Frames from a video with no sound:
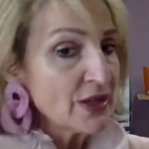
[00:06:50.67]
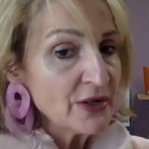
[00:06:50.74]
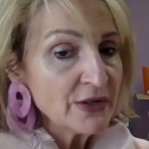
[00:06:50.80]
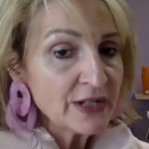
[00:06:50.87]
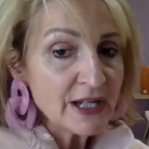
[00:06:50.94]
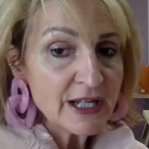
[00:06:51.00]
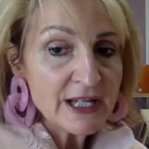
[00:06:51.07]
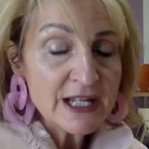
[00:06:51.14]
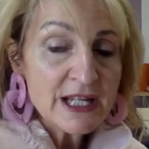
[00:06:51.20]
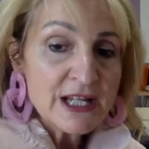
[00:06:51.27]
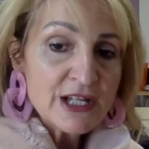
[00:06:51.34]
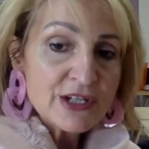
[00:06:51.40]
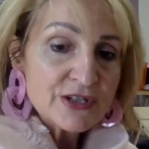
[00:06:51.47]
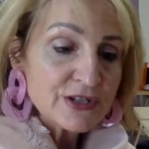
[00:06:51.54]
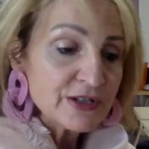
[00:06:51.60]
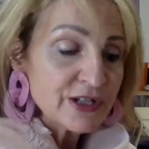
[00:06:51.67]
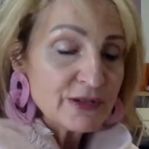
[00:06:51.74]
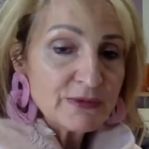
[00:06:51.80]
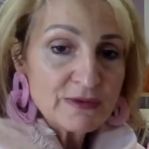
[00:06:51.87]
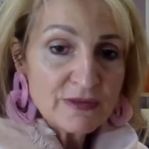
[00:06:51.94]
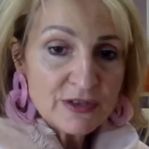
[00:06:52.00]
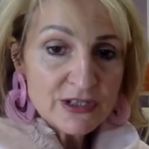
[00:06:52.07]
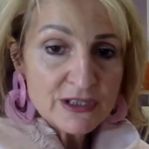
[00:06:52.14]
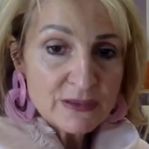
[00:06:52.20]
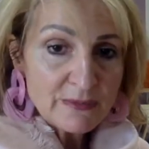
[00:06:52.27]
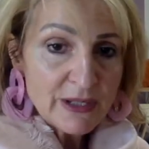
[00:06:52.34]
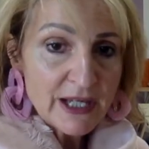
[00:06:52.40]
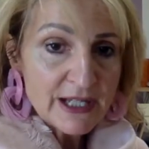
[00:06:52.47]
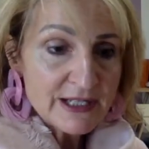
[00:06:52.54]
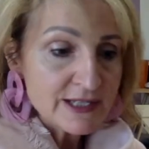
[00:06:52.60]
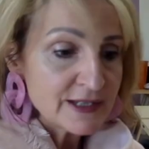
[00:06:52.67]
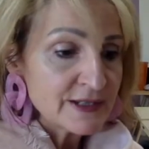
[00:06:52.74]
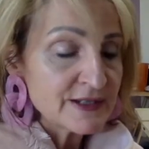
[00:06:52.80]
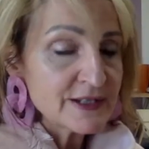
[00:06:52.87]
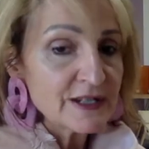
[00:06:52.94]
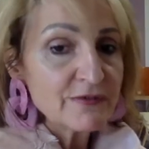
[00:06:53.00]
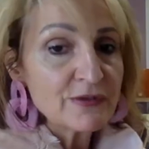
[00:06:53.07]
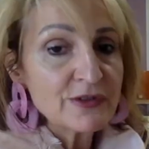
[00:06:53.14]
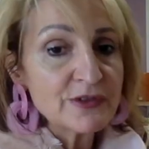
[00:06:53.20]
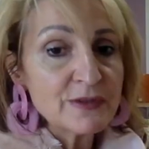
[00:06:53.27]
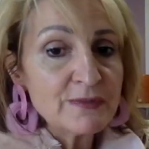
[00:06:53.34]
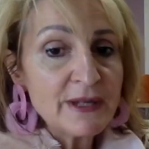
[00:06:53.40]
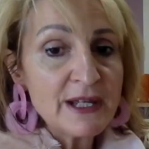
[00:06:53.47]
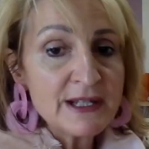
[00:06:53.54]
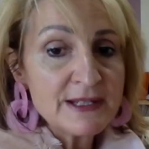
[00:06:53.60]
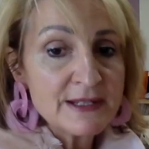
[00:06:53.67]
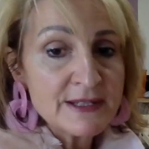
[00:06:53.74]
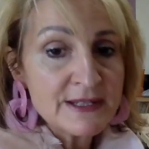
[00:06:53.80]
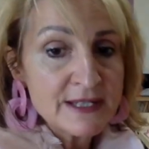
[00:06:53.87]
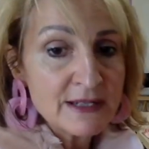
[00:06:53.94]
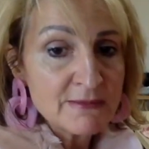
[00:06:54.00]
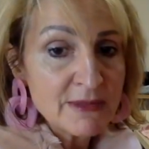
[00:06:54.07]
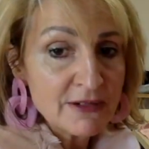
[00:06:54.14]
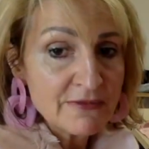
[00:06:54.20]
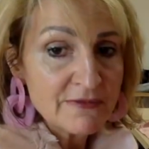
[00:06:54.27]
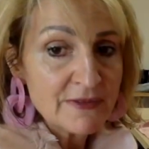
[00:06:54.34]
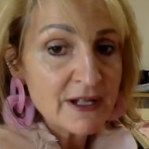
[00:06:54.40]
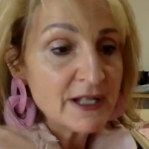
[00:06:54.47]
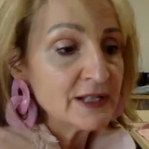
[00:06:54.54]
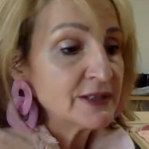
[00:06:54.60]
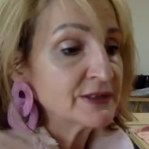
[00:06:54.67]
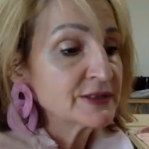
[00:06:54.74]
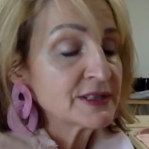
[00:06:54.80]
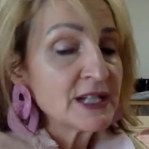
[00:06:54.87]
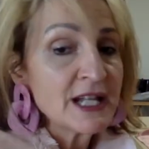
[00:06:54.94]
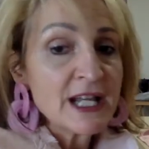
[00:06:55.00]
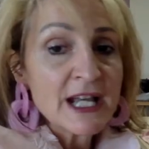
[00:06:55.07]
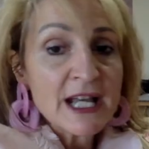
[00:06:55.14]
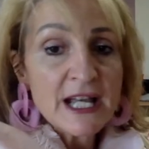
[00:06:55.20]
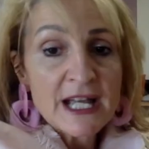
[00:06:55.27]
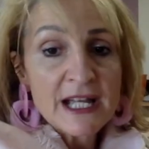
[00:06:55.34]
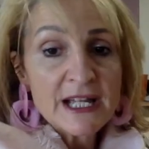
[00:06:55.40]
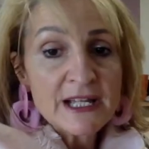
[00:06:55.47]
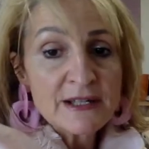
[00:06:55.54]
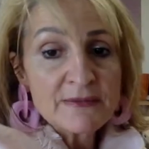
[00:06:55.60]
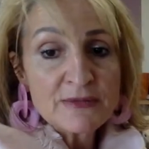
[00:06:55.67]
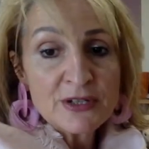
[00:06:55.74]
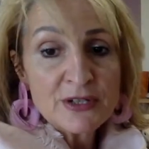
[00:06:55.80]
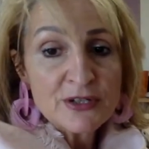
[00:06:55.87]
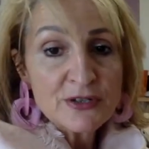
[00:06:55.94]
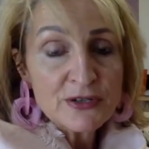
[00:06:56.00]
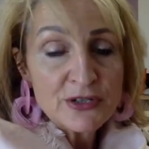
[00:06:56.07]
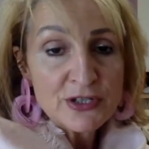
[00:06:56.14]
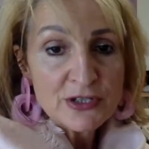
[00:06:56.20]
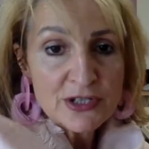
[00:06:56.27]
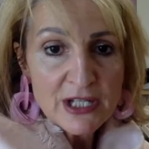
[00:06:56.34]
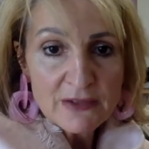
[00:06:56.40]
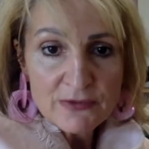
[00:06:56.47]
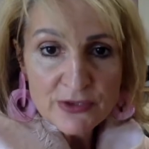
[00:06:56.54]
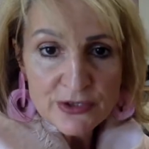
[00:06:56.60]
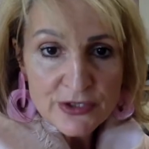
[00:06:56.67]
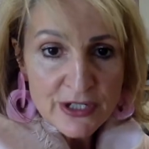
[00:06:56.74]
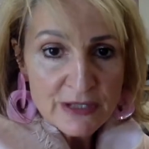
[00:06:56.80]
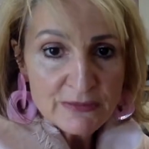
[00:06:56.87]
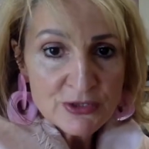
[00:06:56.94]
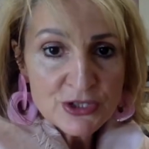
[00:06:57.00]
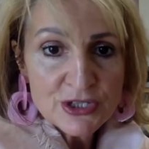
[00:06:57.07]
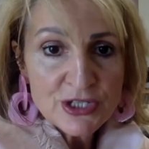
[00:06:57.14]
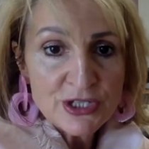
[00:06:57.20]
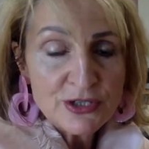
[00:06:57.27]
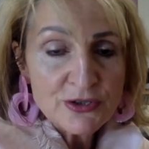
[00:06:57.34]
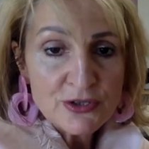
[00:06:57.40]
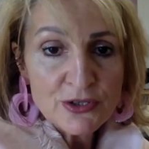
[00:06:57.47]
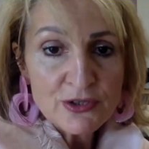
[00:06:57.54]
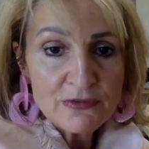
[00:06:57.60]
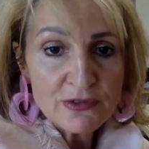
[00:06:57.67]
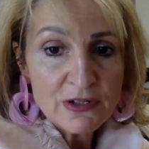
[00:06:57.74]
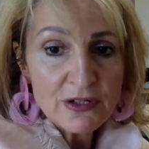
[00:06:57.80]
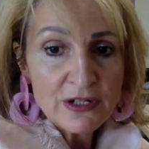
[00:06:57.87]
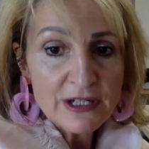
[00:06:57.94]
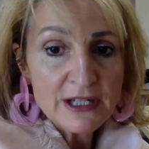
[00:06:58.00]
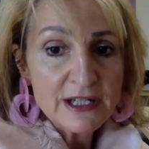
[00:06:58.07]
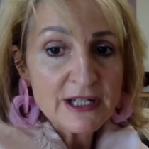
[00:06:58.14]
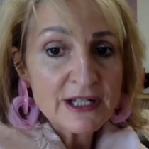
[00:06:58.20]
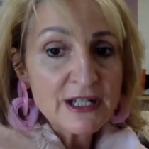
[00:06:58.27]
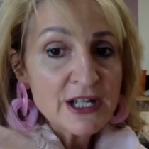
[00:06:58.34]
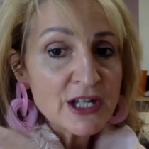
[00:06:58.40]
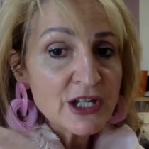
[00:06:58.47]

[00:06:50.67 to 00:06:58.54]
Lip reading: Okay, so now we've looked at the patterns. I've got the patterns in my files. You need to have your sewing machine, your overlocker.